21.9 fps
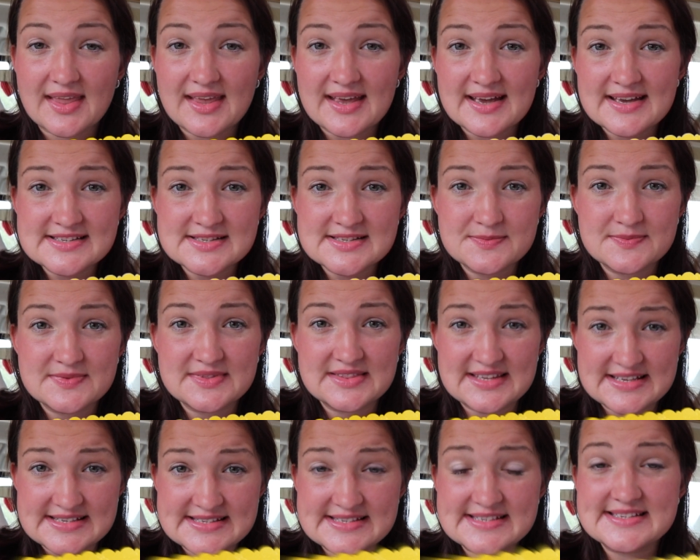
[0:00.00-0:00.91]
As
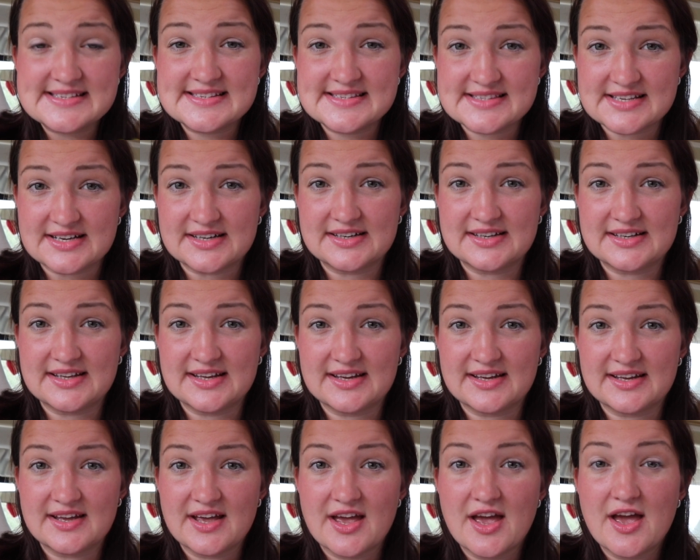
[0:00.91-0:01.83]
this is
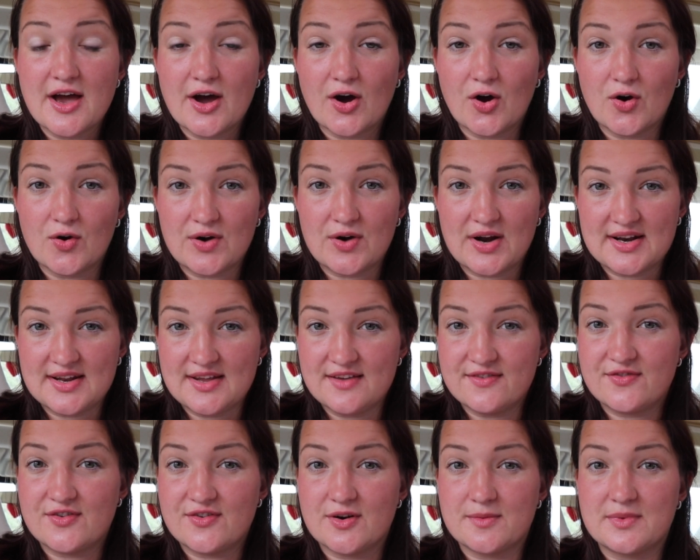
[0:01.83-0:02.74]
starting already
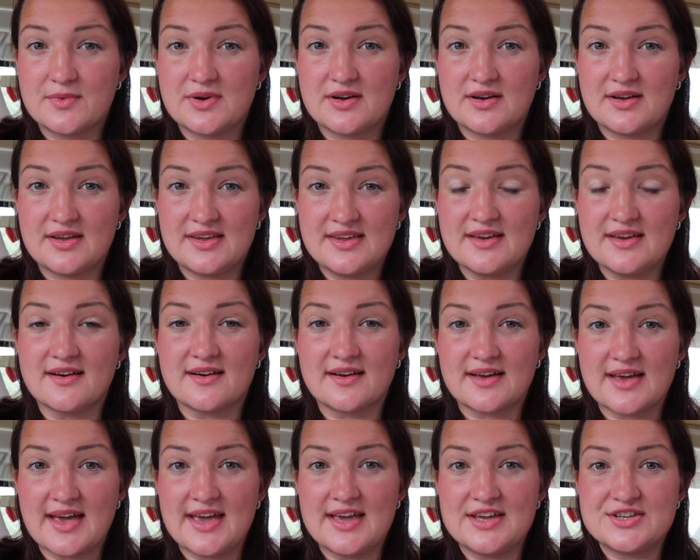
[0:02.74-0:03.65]
from a
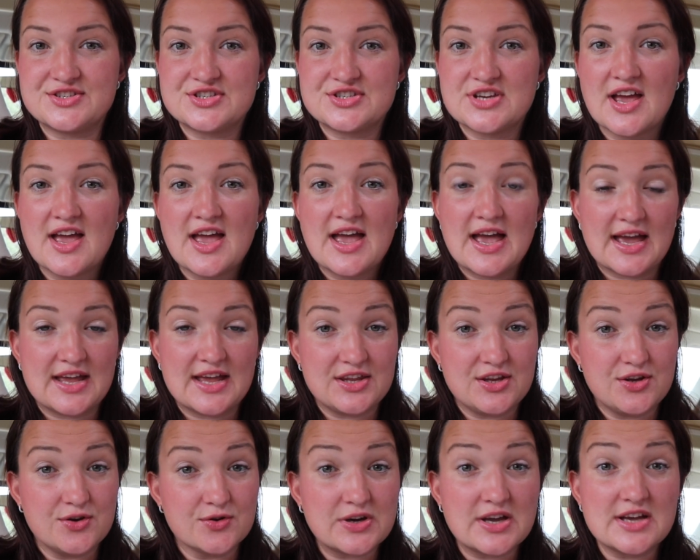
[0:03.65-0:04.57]
young age,
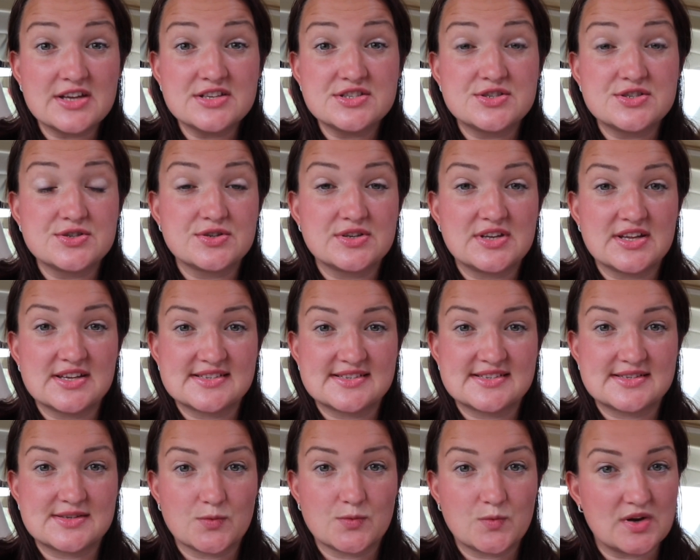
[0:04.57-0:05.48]
and you can do
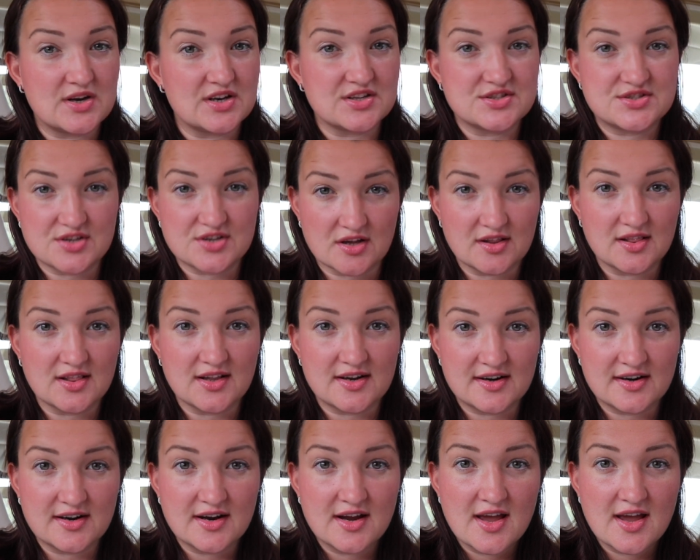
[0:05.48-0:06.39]
this with a
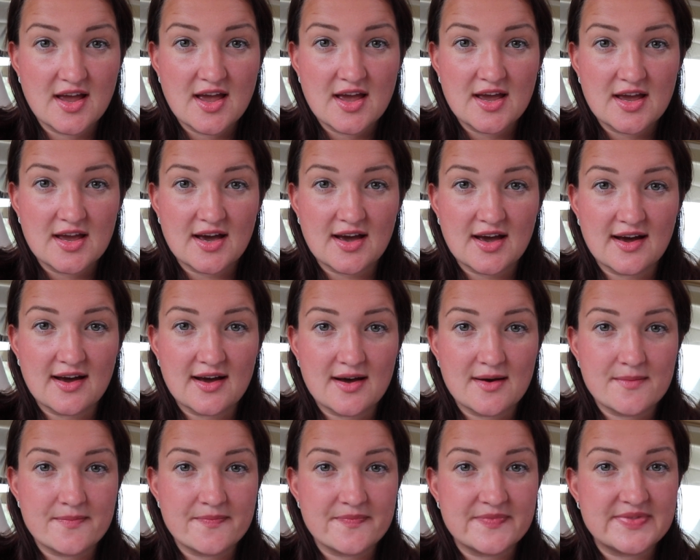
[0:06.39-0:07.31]
toddler.
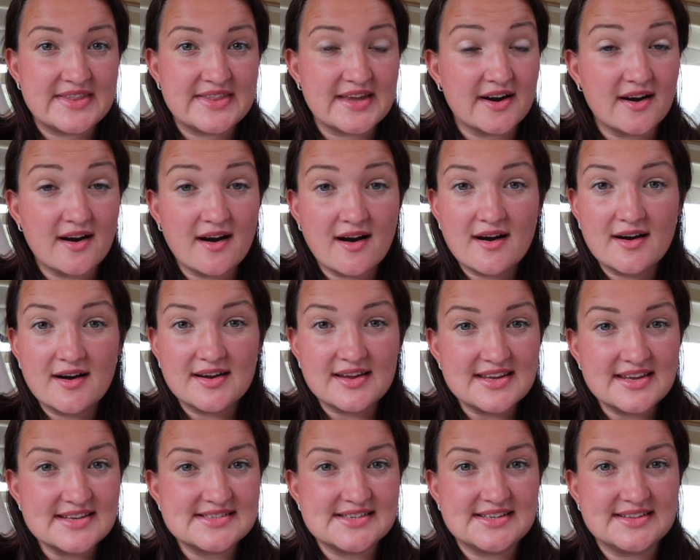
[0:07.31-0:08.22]
There are
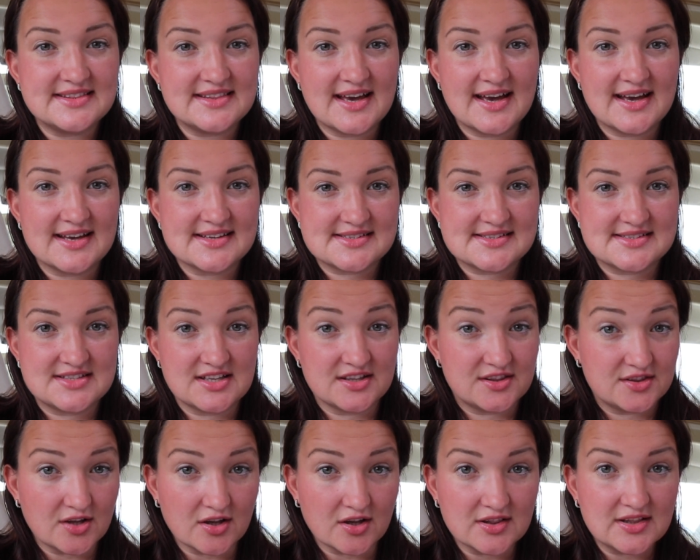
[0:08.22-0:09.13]
easy tasks
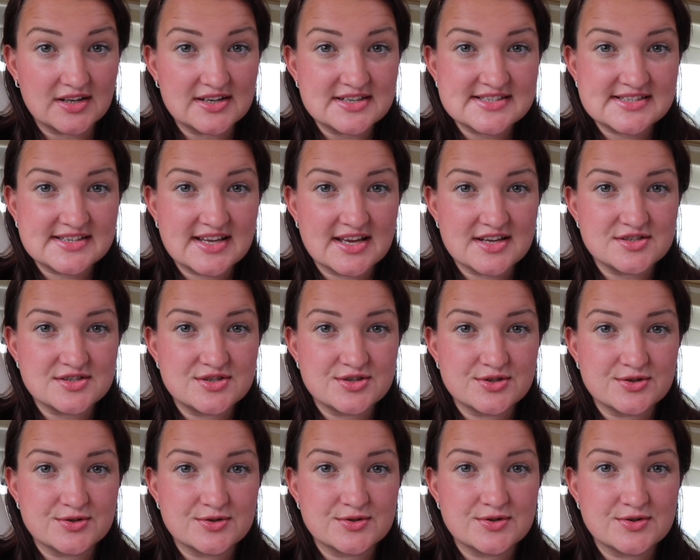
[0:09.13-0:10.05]
that toddlers can
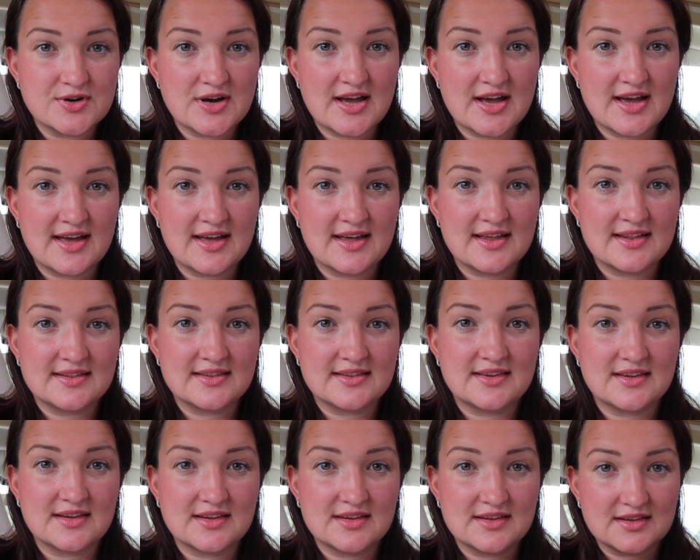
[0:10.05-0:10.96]
do,
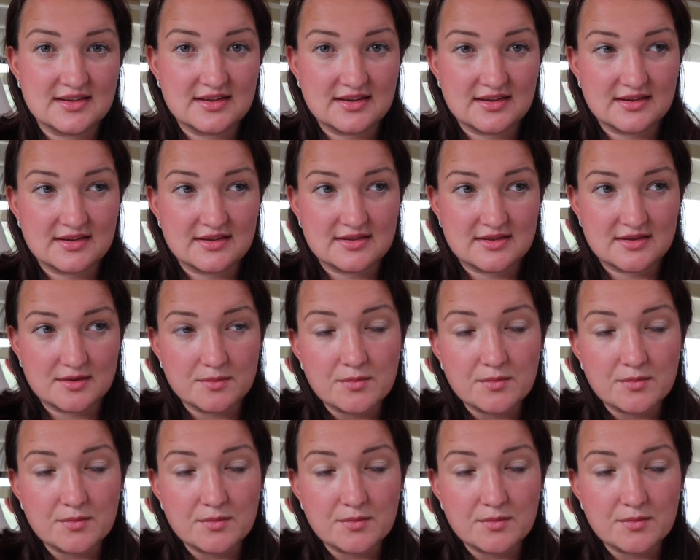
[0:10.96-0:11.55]
and the